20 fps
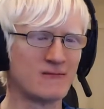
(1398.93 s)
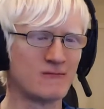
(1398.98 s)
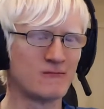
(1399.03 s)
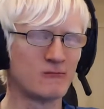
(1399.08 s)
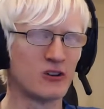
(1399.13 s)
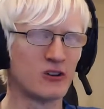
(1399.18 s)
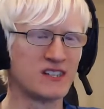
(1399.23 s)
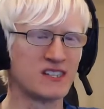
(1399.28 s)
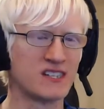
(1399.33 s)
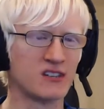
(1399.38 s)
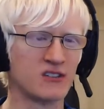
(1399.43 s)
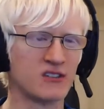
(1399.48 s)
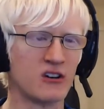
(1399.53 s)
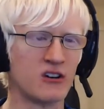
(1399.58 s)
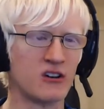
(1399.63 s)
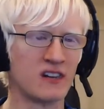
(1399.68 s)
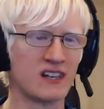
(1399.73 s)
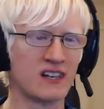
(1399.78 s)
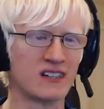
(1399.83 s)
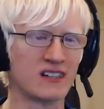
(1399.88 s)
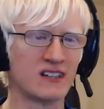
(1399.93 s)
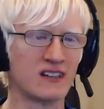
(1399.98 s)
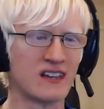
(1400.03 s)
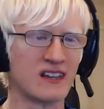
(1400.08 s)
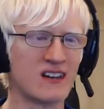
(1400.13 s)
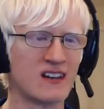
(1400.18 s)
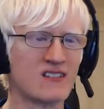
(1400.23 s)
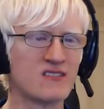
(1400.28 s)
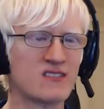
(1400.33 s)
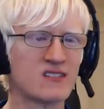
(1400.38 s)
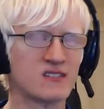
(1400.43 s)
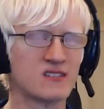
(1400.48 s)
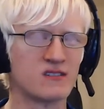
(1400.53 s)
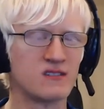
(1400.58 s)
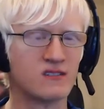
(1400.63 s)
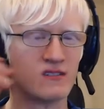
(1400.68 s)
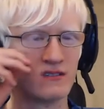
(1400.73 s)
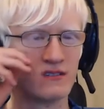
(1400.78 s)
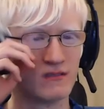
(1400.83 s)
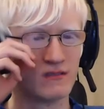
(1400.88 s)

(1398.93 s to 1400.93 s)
what is it called, like, the layers, or...